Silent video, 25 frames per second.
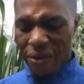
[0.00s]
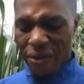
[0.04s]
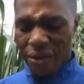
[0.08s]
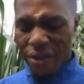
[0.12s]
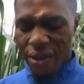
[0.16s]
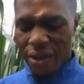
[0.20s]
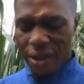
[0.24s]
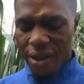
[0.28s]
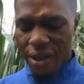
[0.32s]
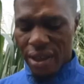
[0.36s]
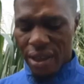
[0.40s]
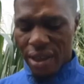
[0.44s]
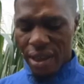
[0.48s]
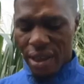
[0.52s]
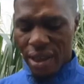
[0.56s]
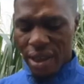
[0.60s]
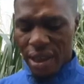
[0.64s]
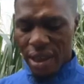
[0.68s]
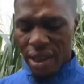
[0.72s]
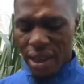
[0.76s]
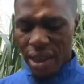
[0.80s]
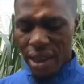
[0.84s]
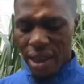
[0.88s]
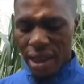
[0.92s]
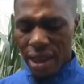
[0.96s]

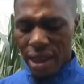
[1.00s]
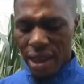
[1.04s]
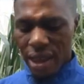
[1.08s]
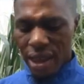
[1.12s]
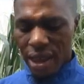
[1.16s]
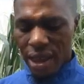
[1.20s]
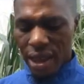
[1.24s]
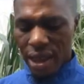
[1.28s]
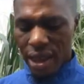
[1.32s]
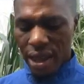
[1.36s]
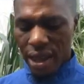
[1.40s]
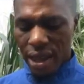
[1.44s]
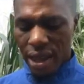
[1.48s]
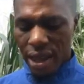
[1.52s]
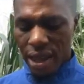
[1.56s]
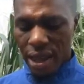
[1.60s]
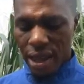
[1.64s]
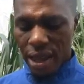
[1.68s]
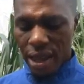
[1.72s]
(silence)